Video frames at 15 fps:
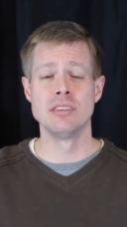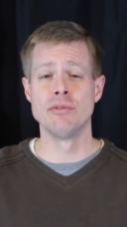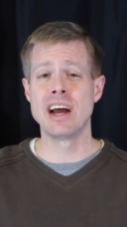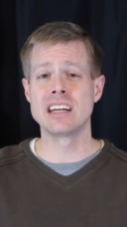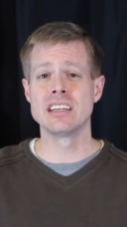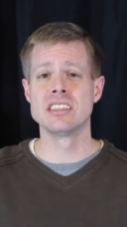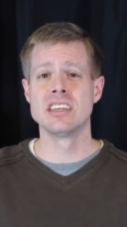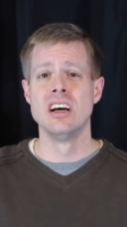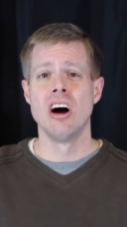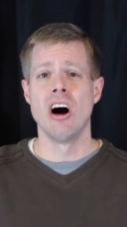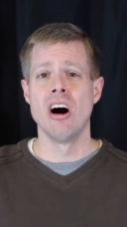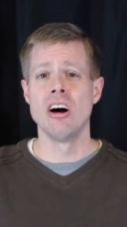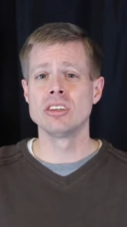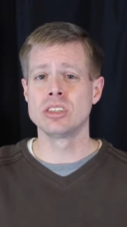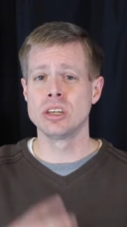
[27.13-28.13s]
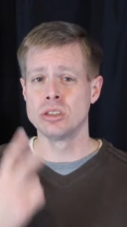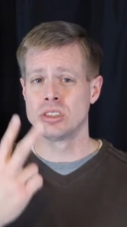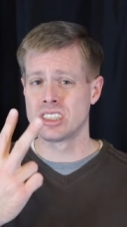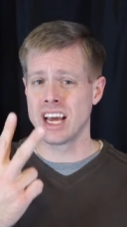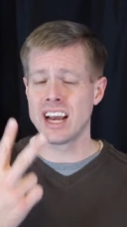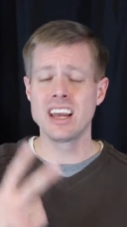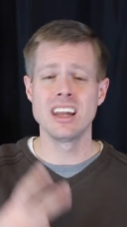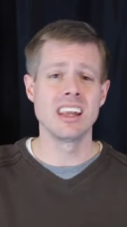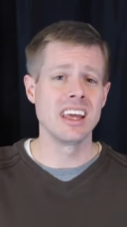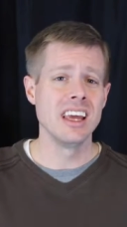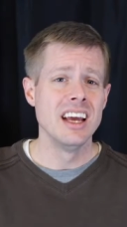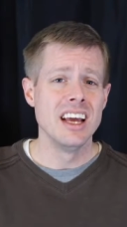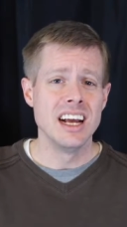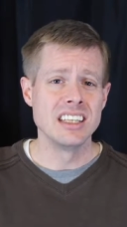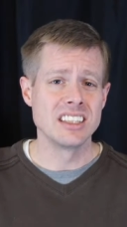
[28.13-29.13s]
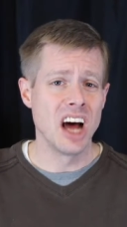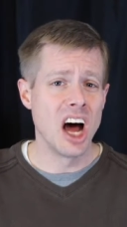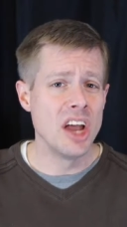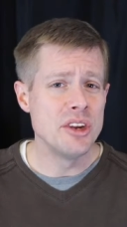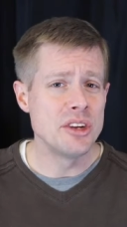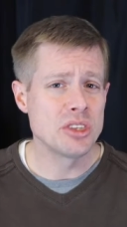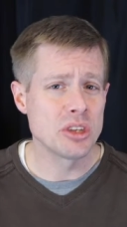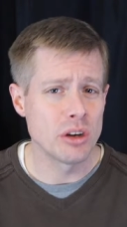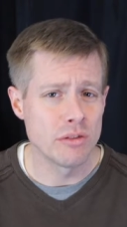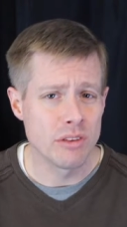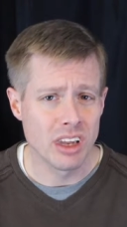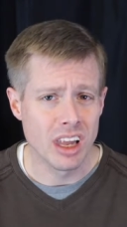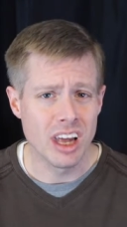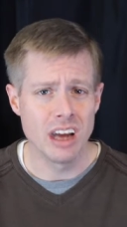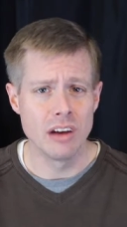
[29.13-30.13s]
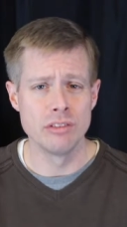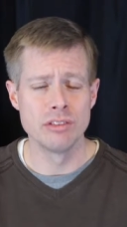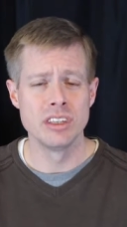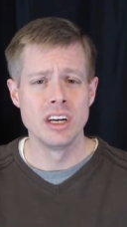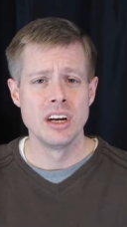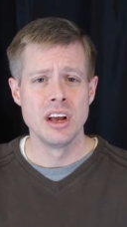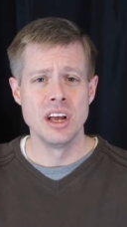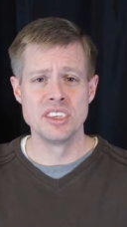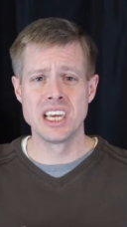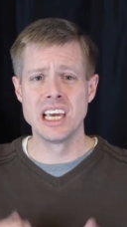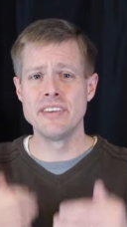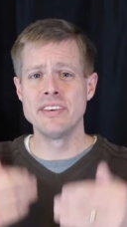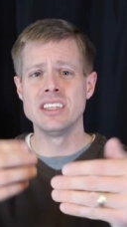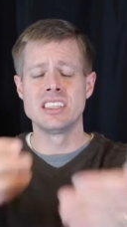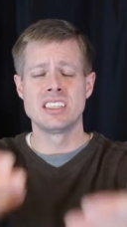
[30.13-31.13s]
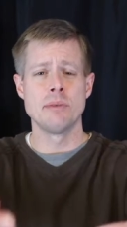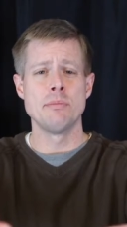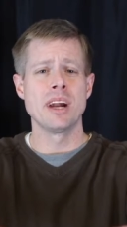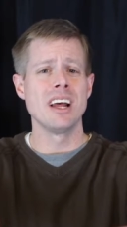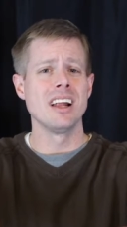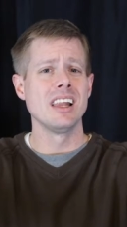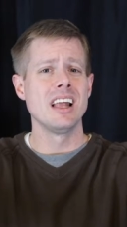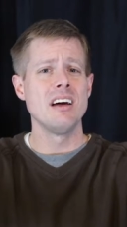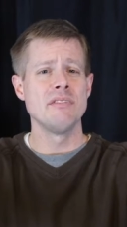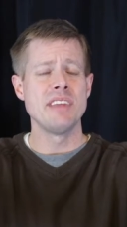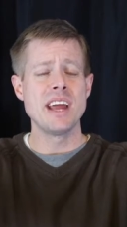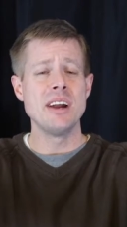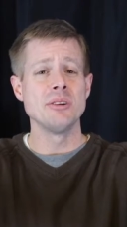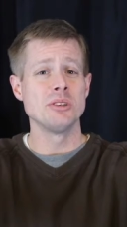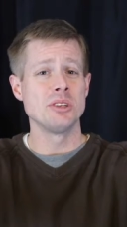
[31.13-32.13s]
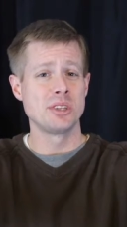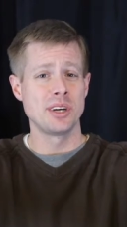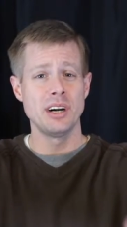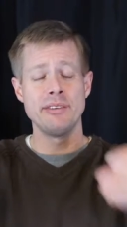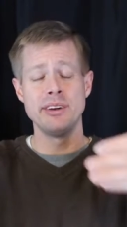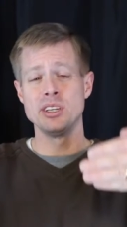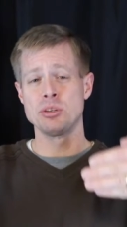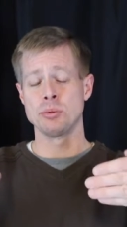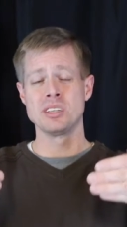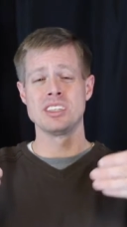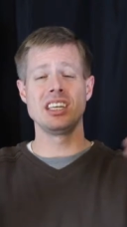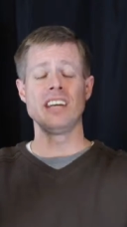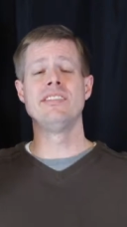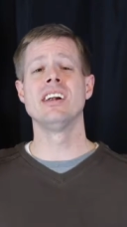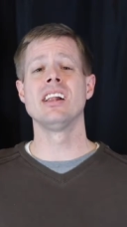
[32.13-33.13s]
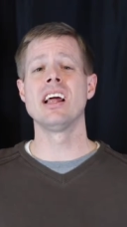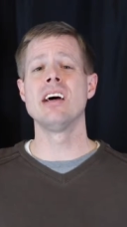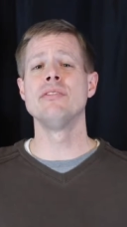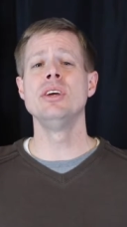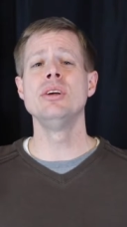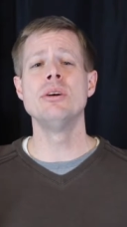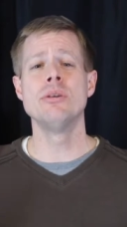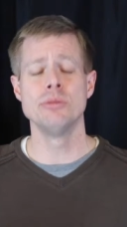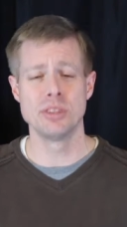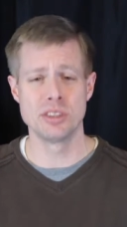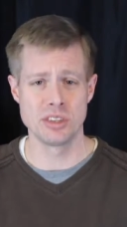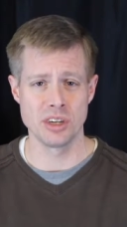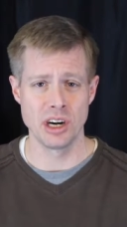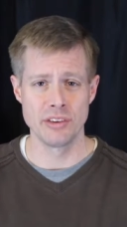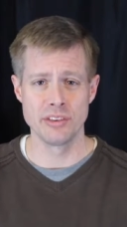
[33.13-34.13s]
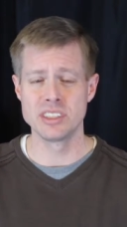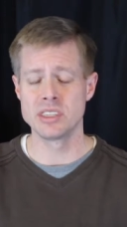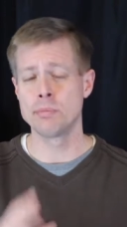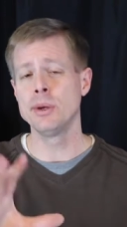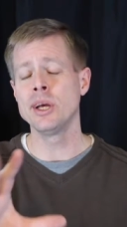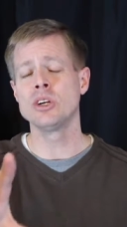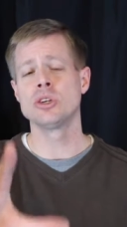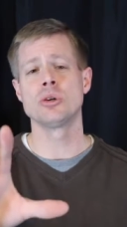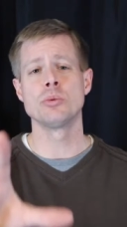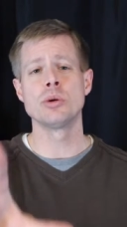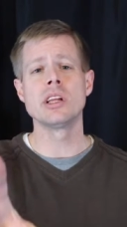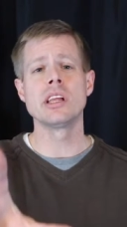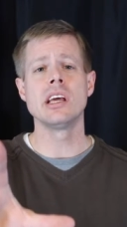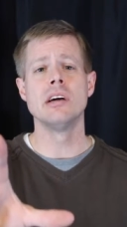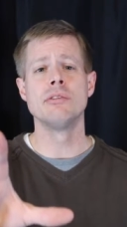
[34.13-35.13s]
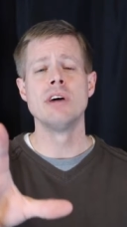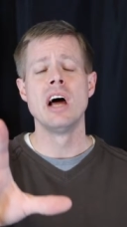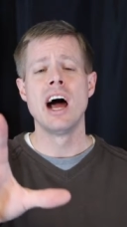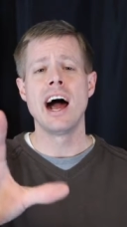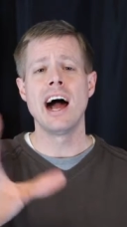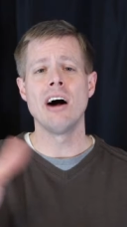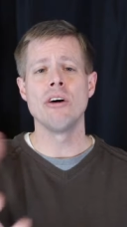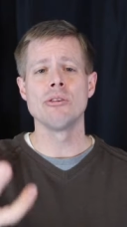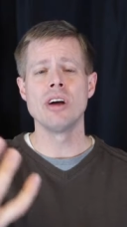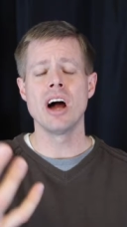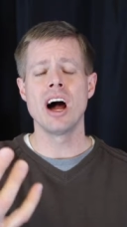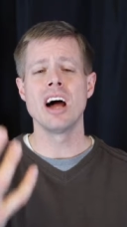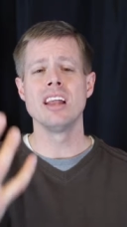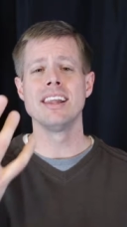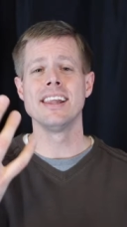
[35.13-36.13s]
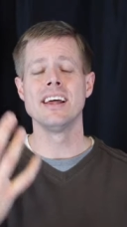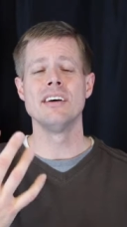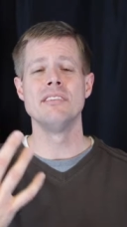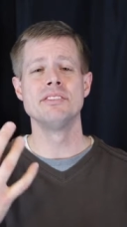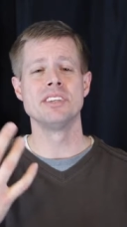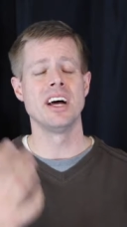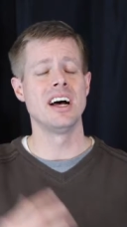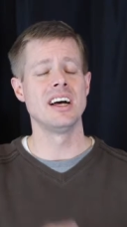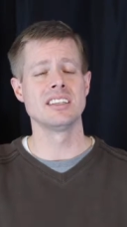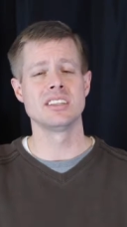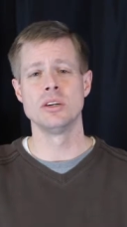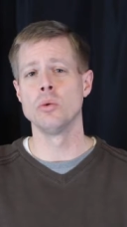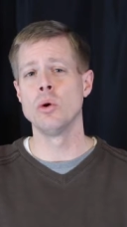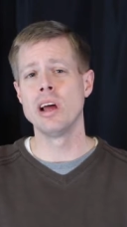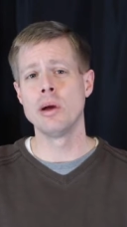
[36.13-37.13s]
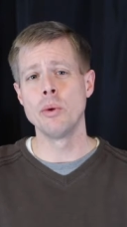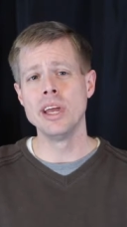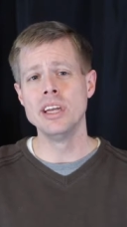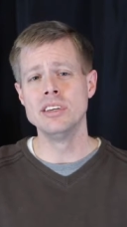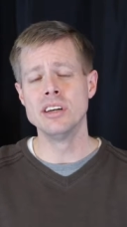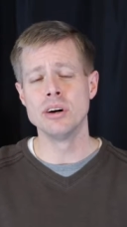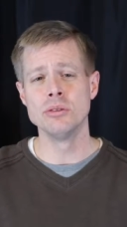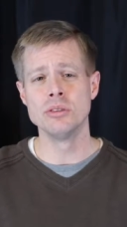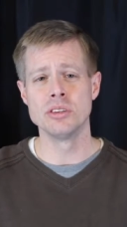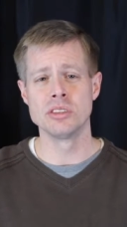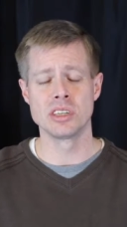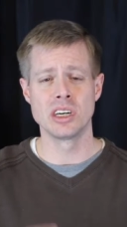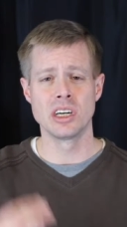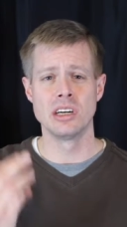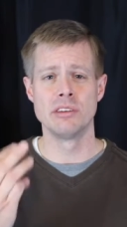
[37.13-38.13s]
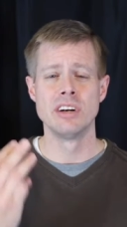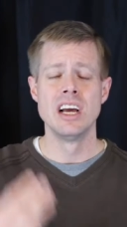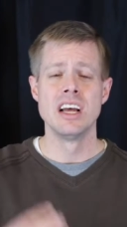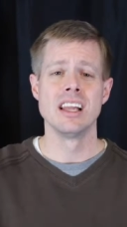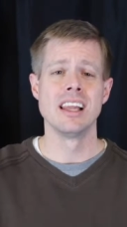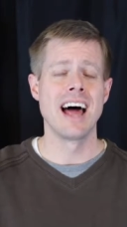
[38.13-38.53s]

In fact, it's also, secondly, it's undeserved love. It's giving somebody a love they don't deserve and it's receiving a love you don't deserve. It's a picture really of how God loves us in a way we don't deserve.